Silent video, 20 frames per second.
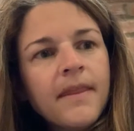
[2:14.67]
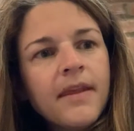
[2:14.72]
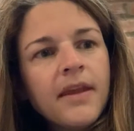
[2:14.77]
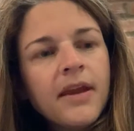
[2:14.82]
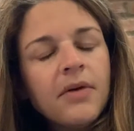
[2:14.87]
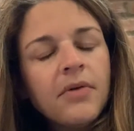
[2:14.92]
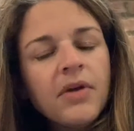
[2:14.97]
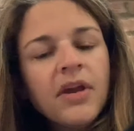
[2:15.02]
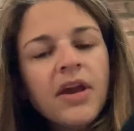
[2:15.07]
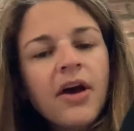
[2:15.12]

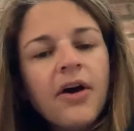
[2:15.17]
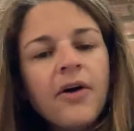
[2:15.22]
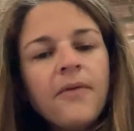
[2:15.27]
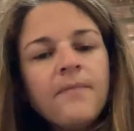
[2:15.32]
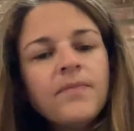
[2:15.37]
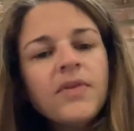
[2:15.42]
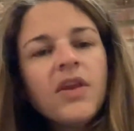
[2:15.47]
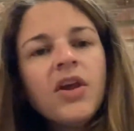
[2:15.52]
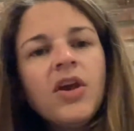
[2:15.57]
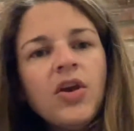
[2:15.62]
Here we go.
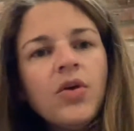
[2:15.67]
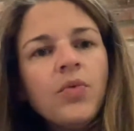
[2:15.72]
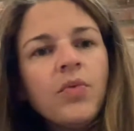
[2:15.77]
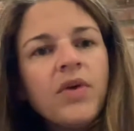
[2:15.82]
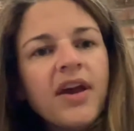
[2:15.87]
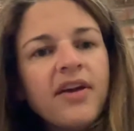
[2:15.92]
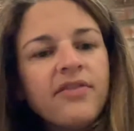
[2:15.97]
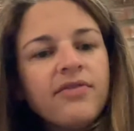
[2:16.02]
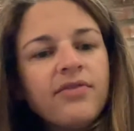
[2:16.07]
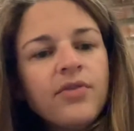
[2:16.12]
We
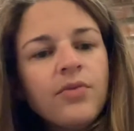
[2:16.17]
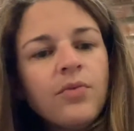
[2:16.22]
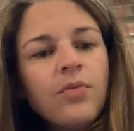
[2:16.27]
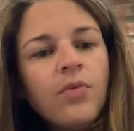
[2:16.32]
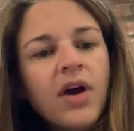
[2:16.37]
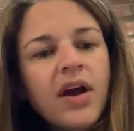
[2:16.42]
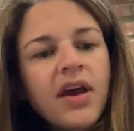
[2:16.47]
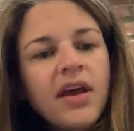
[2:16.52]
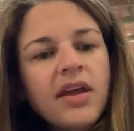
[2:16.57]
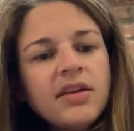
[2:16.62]
have
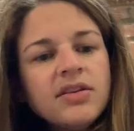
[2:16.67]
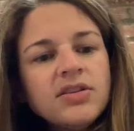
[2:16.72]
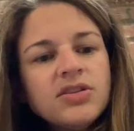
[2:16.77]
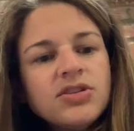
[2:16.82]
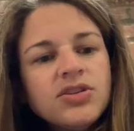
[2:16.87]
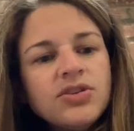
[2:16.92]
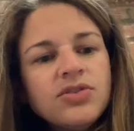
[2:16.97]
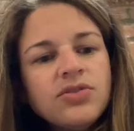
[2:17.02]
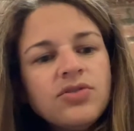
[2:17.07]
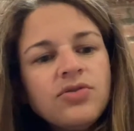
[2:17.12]
1,
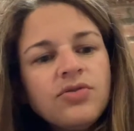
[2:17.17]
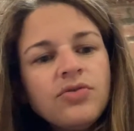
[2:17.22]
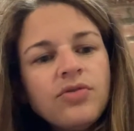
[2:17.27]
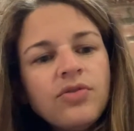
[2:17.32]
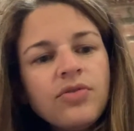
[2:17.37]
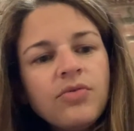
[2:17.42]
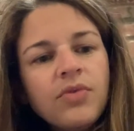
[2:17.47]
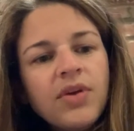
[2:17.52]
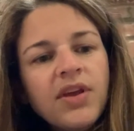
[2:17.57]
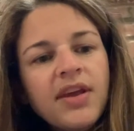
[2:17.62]
2,
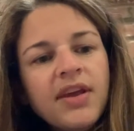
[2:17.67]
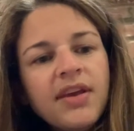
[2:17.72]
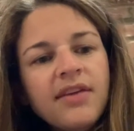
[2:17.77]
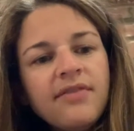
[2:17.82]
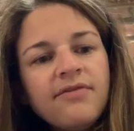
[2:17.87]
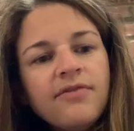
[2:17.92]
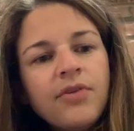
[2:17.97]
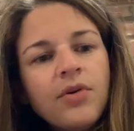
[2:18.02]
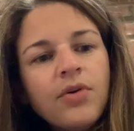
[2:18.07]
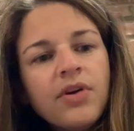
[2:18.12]
3,
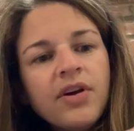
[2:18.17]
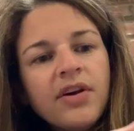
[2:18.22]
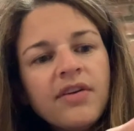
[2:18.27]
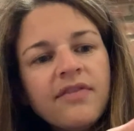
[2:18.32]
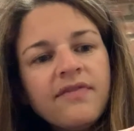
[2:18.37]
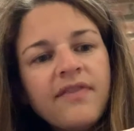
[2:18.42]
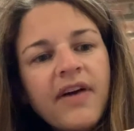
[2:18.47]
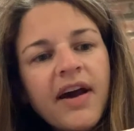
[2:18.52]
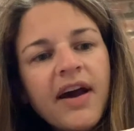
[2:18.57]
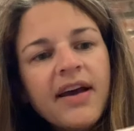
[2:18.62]
4,
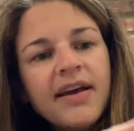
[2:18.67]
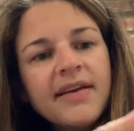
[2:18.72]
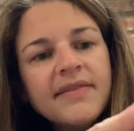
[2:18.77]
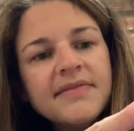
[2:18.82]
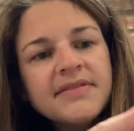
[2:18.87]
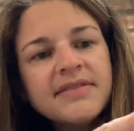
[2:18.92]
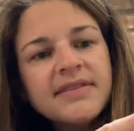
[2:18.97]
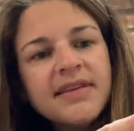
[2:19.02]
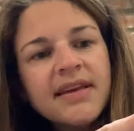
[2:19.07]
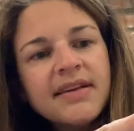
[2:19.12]
5,
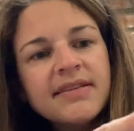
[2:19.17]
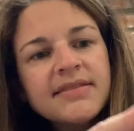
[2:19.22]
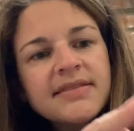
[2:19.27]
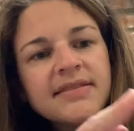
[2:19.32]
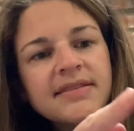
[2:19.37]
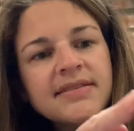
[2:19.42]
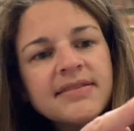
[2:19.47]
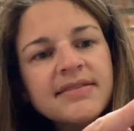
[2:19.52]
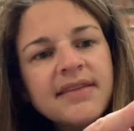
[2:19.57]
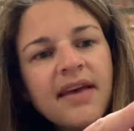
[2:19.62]
6,
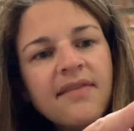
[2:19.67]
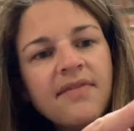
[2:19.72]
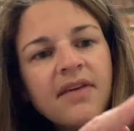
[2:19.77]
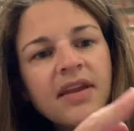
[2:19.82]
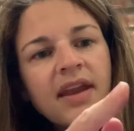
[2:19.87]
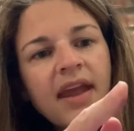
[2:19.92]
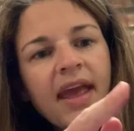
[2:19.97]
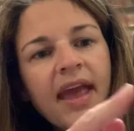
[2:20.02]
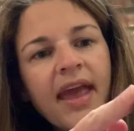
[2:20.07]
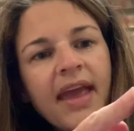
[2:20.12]

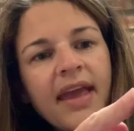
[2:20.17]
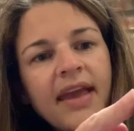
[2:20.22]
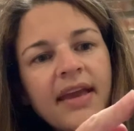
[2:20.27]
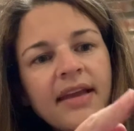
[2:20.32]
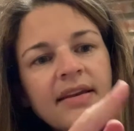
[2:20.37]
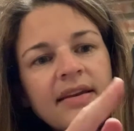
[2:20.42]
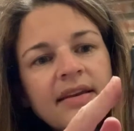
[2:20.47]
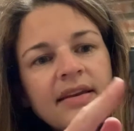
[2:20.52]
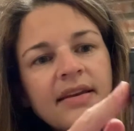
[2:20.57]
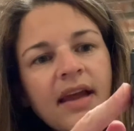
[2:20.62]
7, 8,
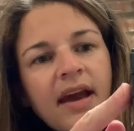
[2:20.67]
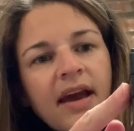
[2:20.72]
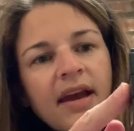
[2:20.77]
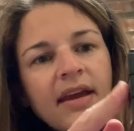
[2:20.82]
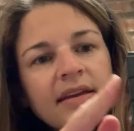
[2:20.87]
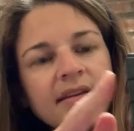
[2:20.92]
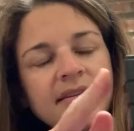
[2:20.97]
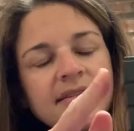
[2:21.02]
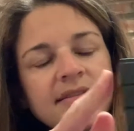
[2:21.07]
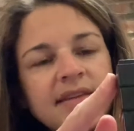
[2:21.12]

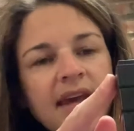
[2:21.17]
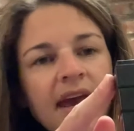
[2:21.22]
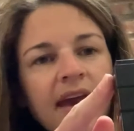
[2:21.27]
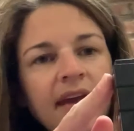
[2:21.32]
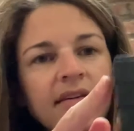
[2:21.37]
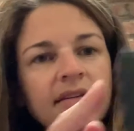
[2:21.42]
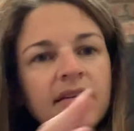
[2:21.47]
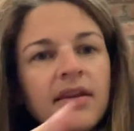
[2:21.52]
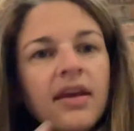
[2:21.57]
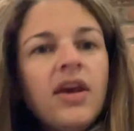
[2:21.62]
9, 10.
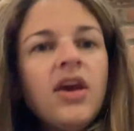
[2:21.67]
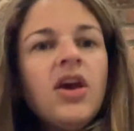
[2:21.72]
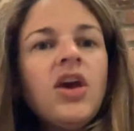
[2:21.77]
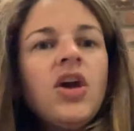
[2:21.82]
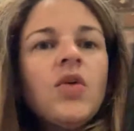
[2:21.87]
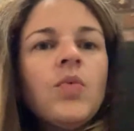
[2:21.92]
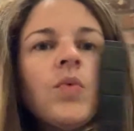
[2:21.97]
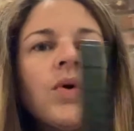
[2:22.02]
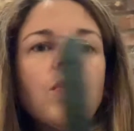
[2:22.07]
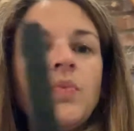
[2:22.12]

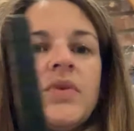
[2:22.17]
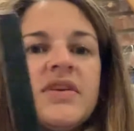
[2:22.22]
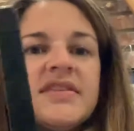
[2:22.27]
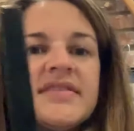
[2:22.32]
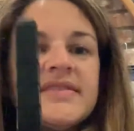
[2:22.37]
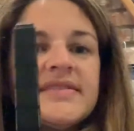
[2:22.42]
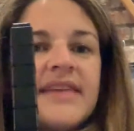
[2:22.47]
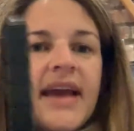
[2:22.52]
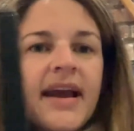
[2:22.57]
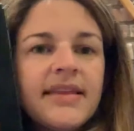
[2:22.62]
When we
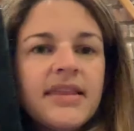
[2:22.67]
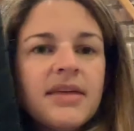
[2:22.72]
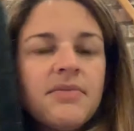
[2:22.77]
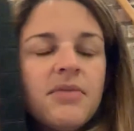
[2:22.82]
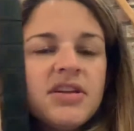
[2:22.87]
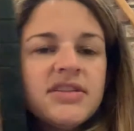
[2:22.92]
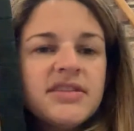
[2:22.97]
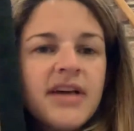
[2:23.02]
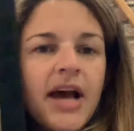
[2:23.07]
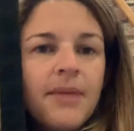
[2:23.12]
stack them
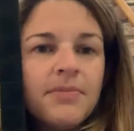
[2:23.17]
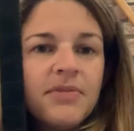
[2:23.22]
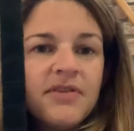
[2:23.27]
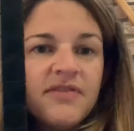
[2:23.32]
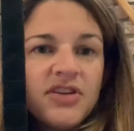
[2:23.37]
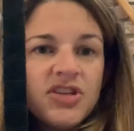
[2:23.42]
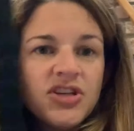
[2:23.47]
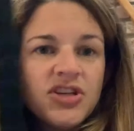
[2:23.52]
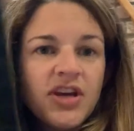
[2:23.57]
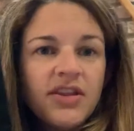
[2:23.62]
on top of
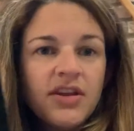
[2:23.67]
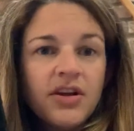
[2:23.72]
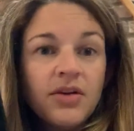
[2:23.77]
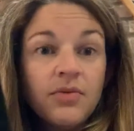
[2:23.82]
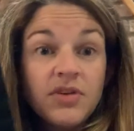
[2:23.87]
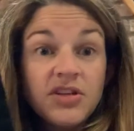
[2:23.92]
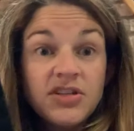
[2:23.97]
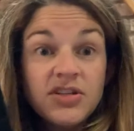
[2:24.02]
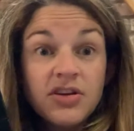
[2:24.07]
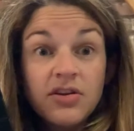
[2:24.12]
each other,
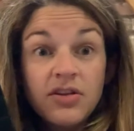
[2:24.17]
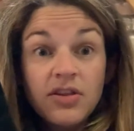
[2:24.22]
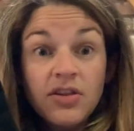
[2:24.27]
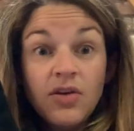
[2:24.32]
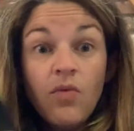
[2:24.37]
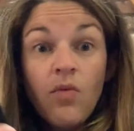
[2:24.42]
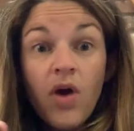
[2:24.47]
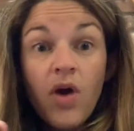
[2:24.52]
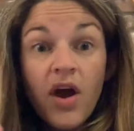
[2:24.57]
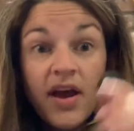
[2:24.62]
we took the
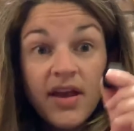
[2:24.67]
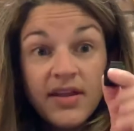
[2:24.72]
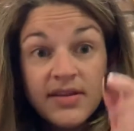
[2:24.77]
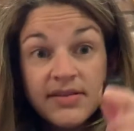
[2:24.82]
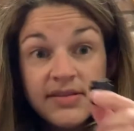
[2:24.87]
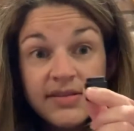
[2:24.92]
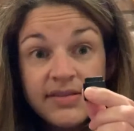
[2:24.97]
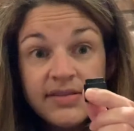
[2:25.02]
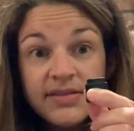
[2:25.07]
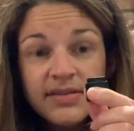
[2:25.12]

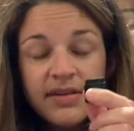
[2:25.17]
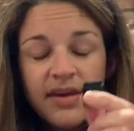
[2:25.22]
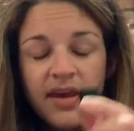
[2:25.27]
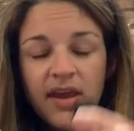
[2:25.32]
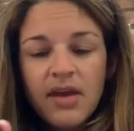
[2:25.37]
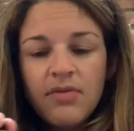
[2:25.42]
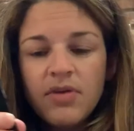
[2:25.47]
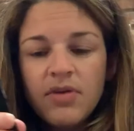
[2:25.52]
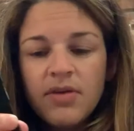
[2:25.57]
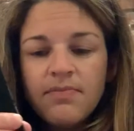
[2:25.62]
ones
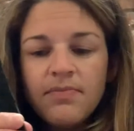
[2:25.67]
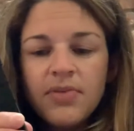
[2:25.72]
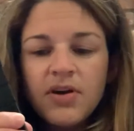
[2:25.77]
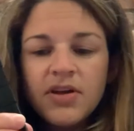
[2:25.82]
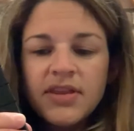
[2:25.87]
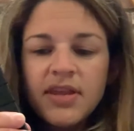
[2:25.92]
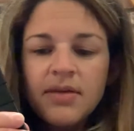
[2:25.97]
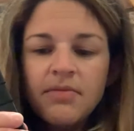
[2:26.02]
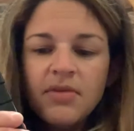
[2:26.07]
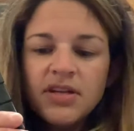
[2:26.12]
and we
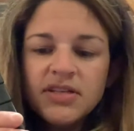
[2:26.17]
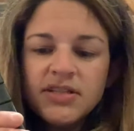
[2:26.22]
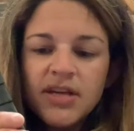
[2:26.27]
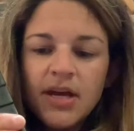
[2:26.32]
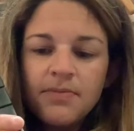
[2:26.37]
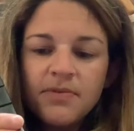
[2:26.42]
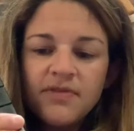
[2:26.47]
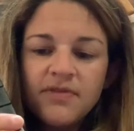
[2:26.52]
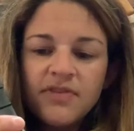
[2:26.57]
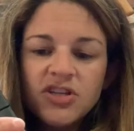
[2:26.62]
put them on
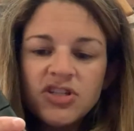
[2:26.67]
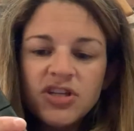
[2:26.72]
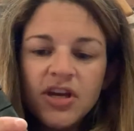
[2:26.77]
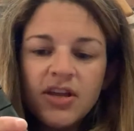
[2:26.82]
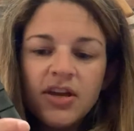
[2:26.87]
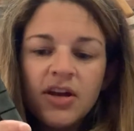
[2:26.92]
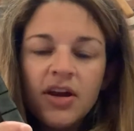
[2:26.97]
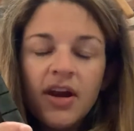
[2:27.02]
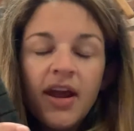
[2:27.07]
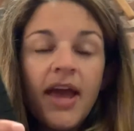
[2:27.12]
top of each
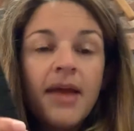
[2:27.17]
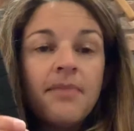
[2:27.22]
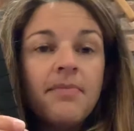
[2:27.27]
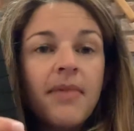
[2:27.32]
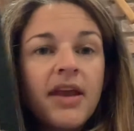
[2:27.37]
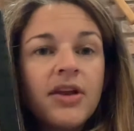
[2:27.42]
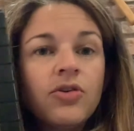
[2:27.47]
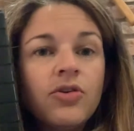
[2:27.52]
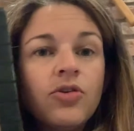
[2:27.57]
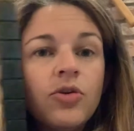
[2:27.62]
other and
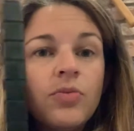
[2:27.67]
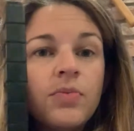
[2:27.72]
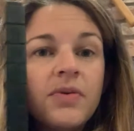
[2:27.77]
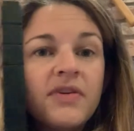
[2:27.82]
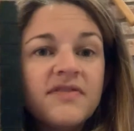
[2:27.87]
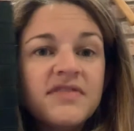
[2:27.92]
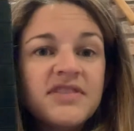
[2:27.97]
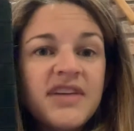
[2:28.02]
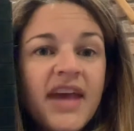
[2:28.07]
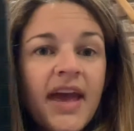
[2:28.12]
made a group
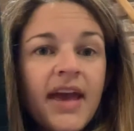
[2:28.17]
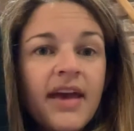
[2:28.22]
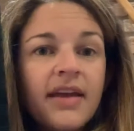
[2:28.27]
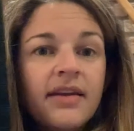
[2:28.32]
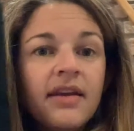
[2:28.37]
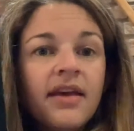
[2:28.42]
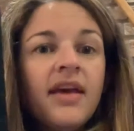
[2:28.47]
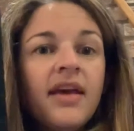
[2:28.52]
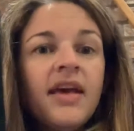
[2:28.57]
of 10.